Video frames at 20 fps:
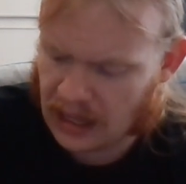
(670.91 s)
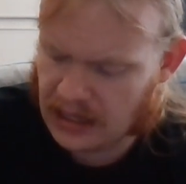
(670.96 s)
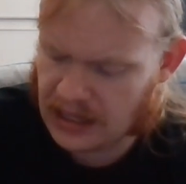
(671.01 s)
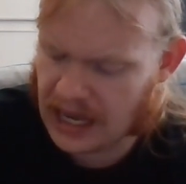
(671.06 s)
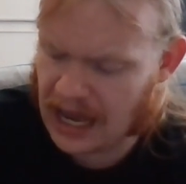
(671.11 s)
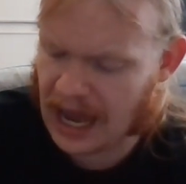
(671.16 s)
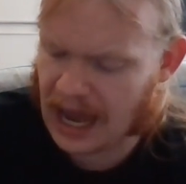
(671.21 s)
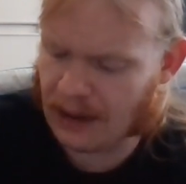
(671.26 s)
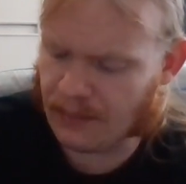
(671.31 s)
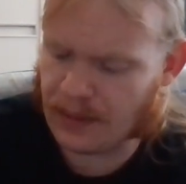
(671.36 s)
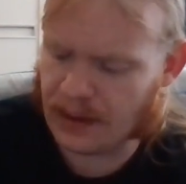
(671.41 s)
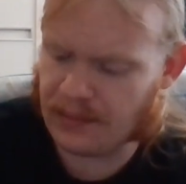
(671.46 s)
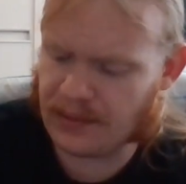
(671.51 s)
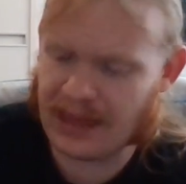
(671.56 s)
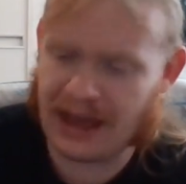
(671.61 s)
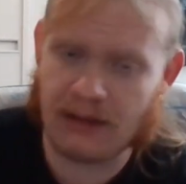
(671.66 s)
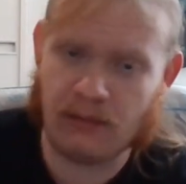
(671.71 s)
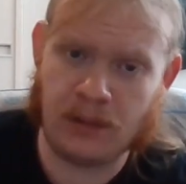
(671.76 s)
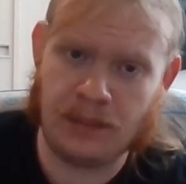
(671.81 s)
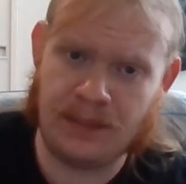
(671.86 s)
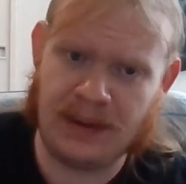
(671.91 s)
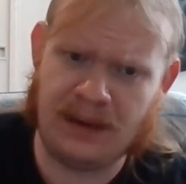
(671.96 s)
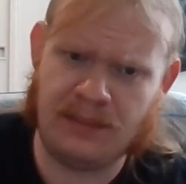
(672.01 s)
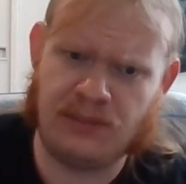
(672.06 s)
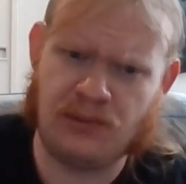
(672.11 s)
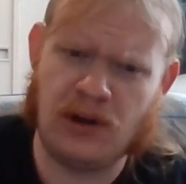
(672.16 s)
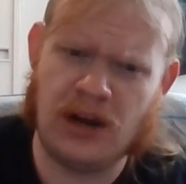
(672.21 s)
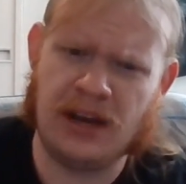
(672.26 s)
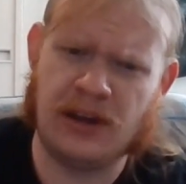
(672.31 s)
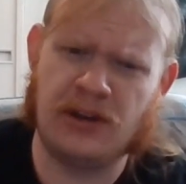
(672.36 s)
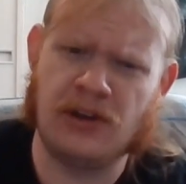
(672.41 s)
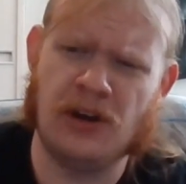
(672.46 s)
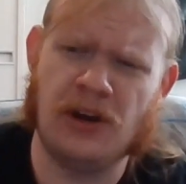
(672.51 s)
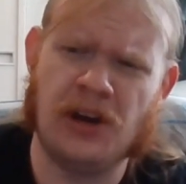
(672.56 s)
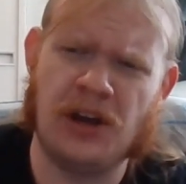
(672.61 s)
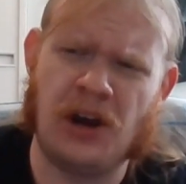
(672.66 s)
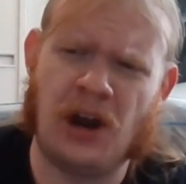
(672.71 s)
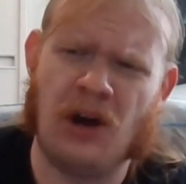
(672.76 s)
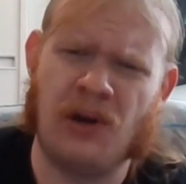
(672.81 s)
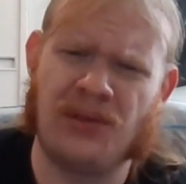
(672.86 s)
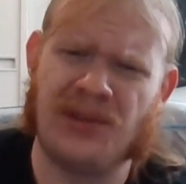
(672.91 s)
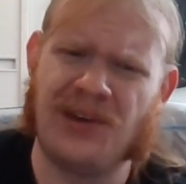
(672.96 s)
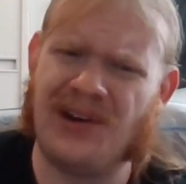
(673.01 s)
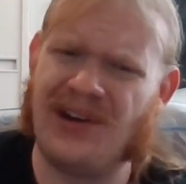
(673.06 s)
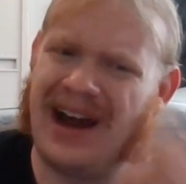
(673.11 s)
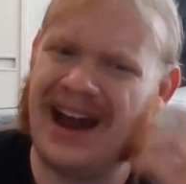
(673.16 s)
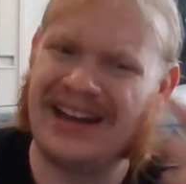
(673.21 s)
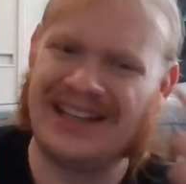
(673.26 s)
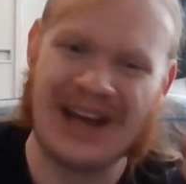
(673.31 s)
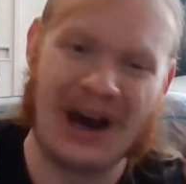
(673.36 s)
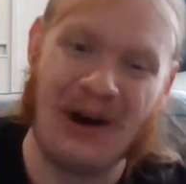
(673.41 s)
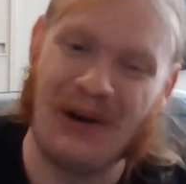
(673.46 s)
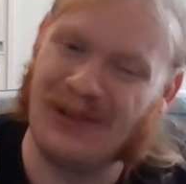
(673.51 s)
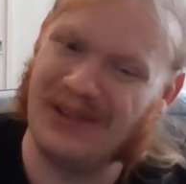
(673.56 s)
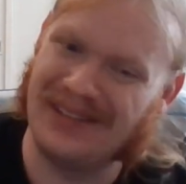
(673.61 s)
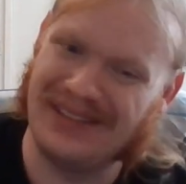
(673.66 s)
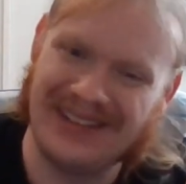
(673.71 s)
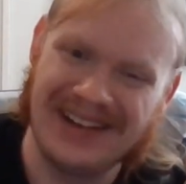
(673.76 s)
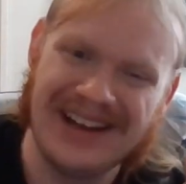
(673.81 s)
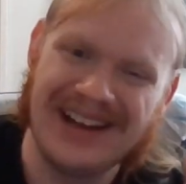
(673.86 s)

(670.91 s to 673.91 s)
Yeah, I remember that one being pretty good, although I don't